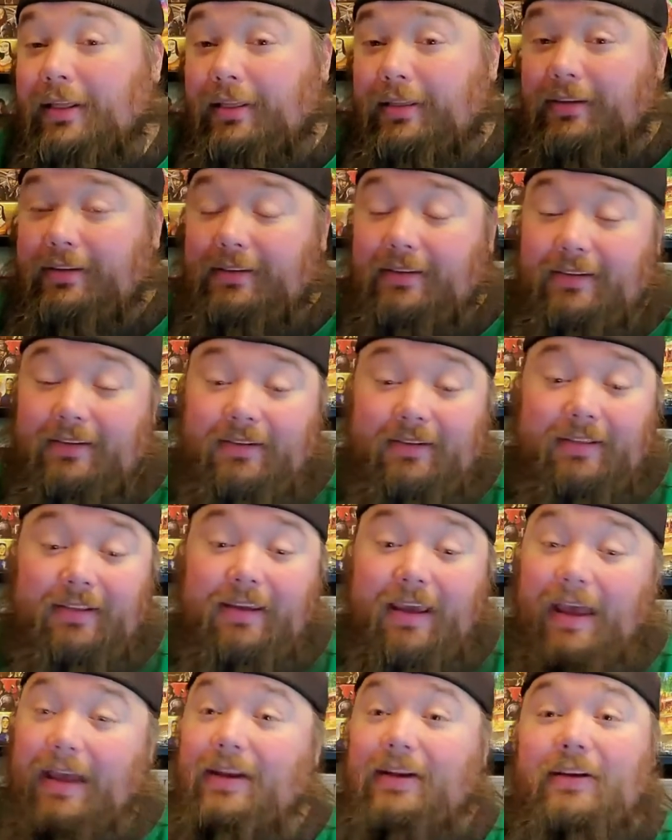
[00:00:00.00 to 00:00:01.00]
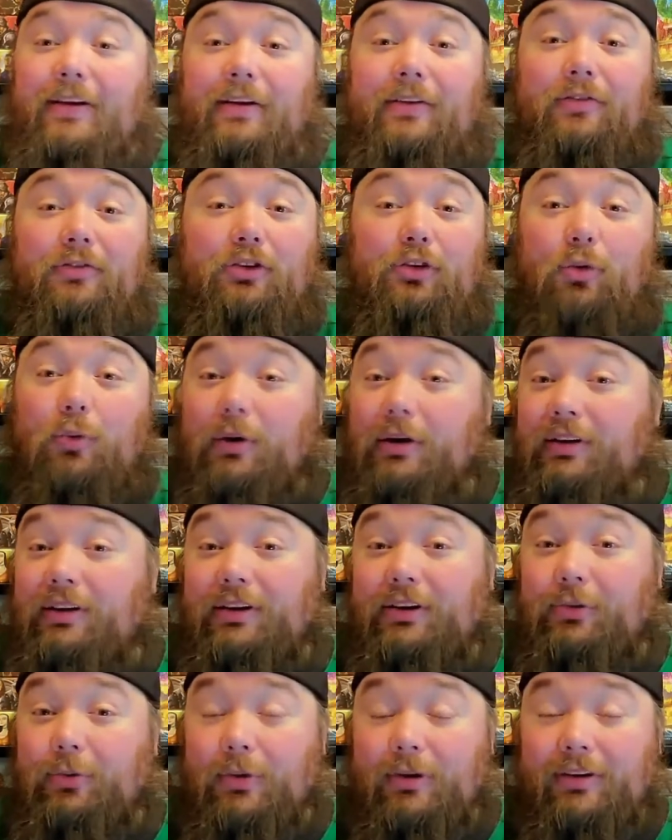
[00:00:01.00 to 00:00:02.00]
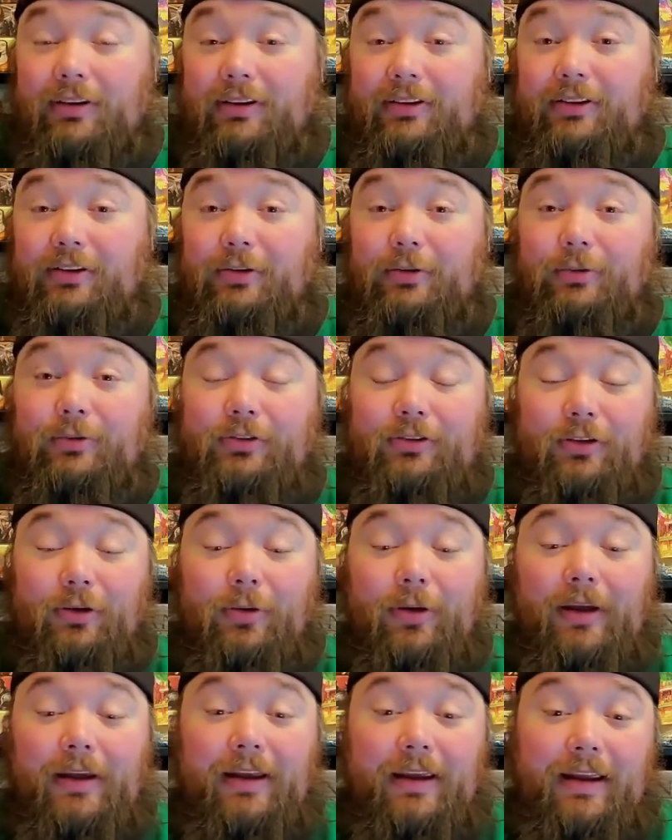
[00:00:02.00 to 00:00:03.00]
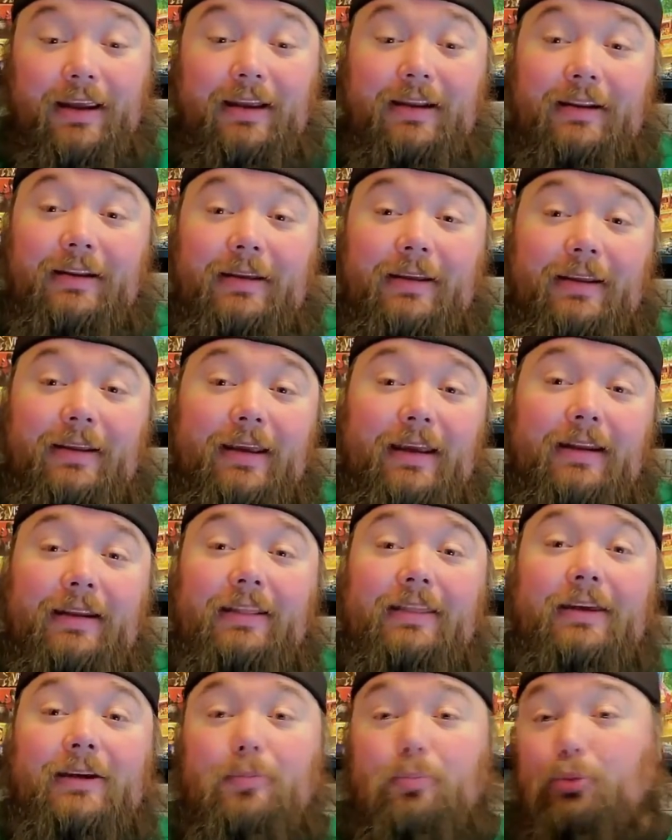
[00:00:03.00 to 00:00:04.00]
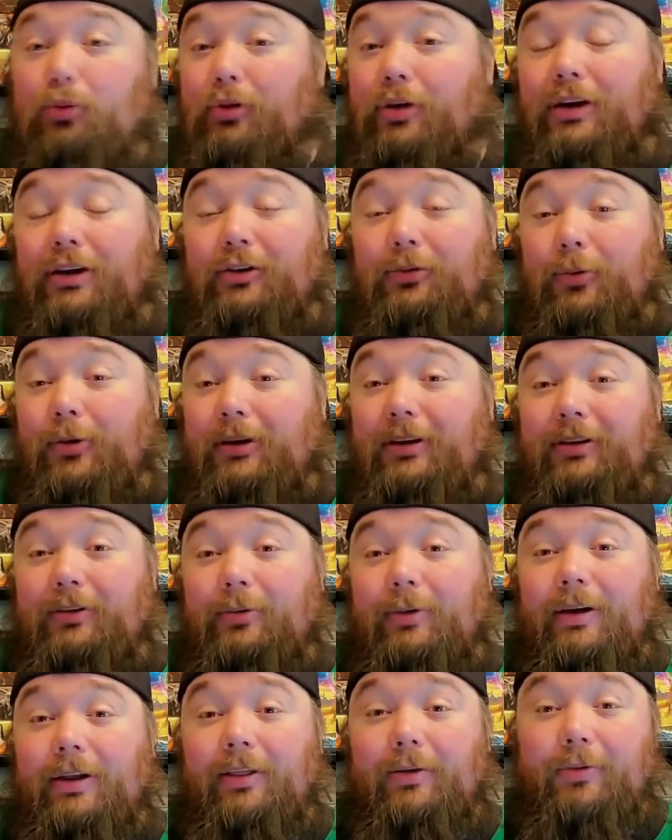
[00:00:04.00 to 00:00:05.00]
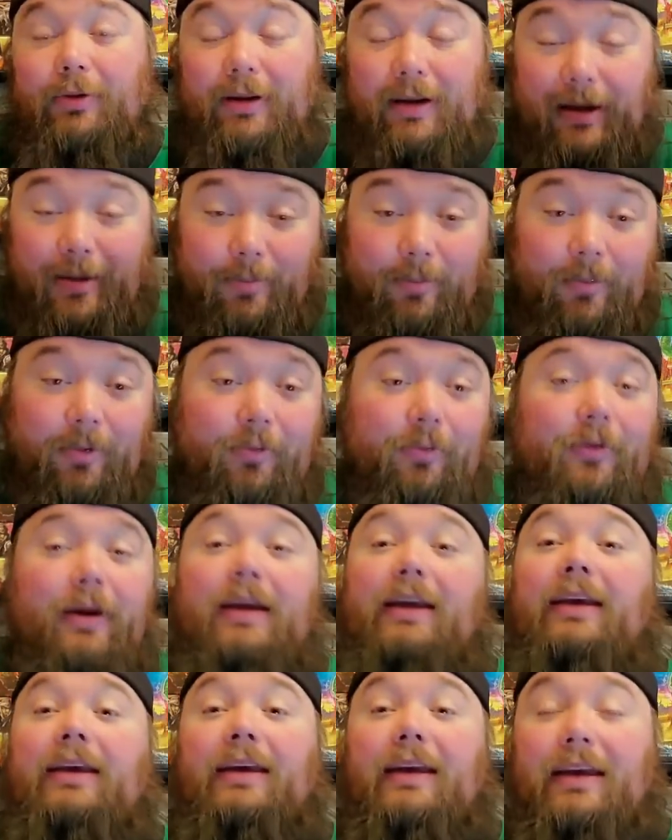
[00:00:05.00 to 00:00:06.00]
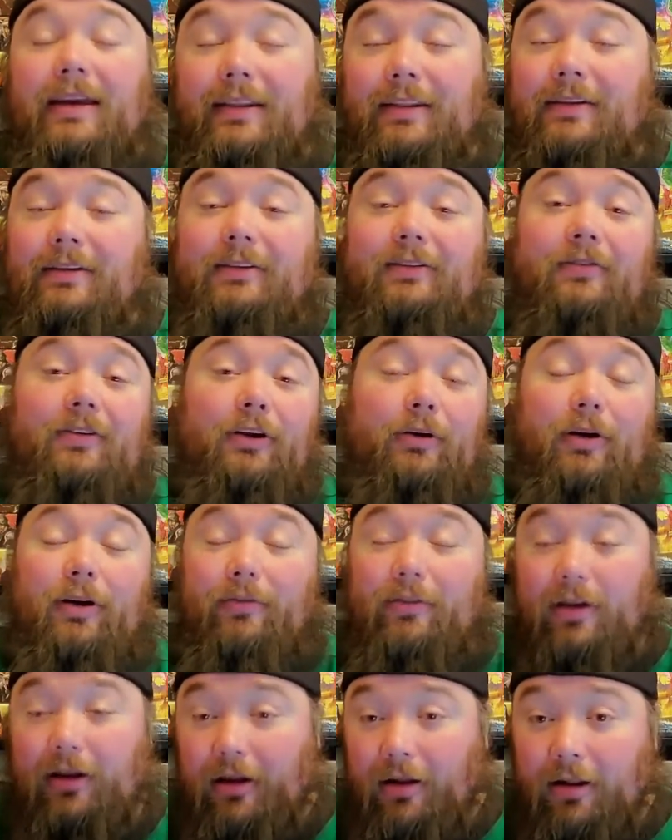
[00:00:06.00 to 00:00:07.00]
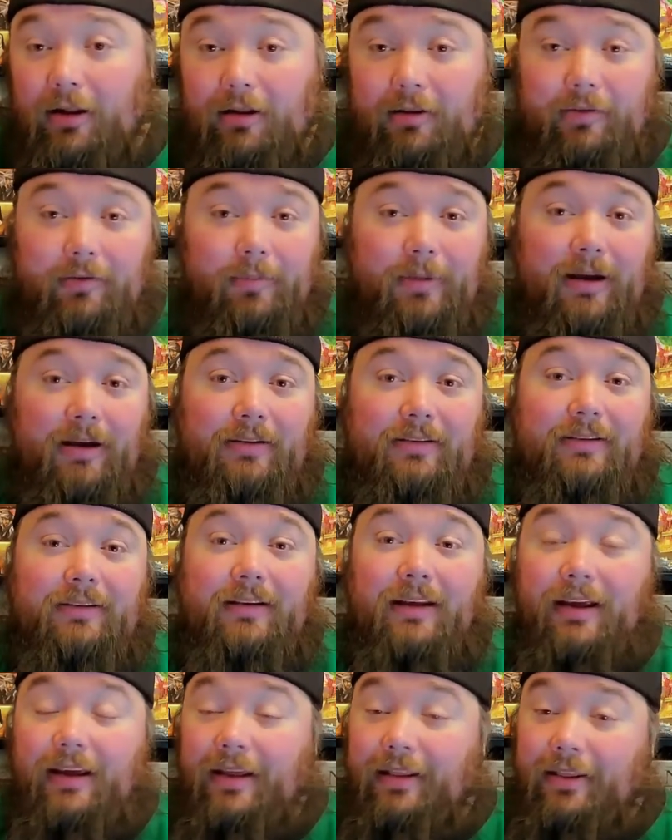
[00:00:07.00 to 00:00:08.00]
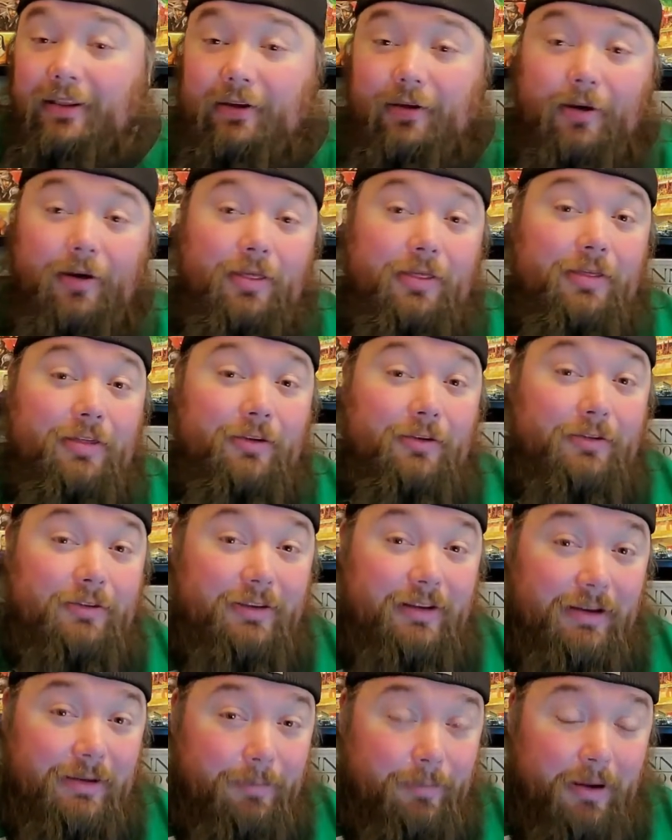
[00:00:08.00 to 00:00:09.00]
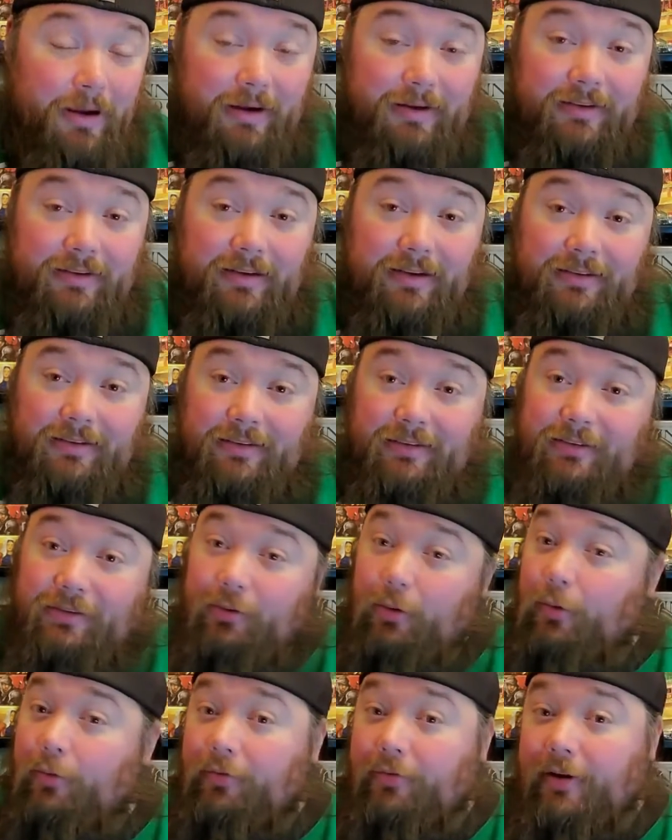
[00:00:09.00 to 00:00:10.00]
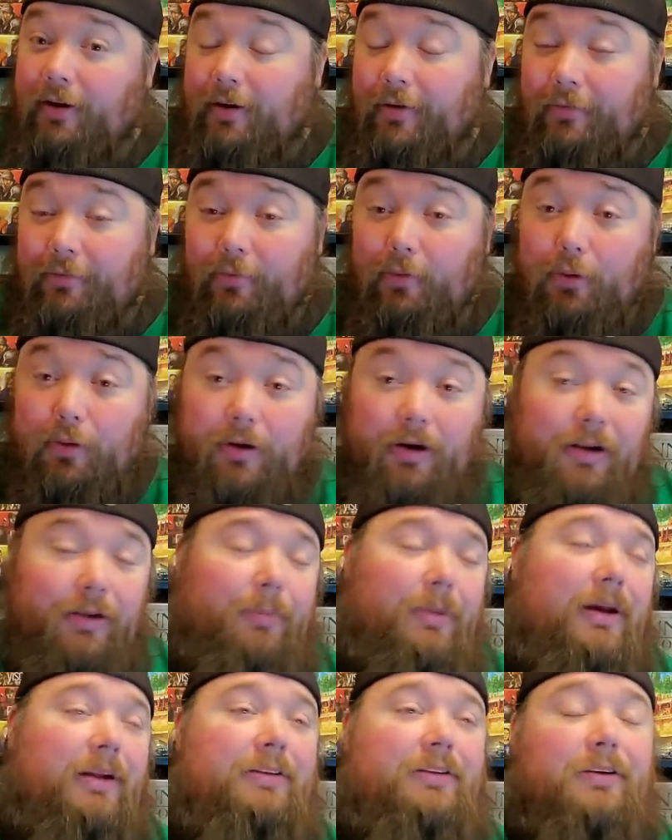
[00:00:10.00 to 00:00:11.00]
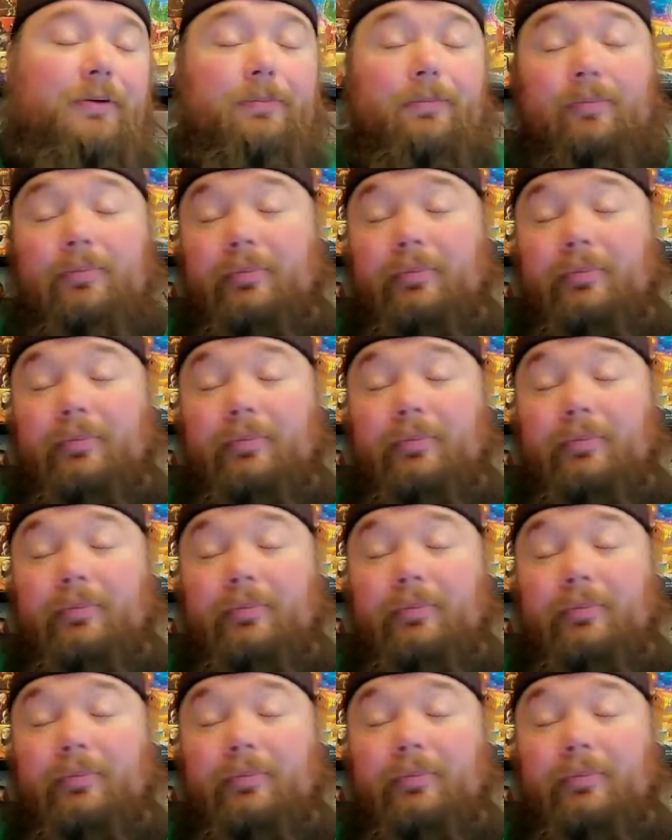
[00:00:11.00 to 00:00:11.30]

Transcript: This is the end of 2022, so anything pre-2023 I'm ranking in this video. I have all the boxes. There are 13 box sets so far for Unmatched.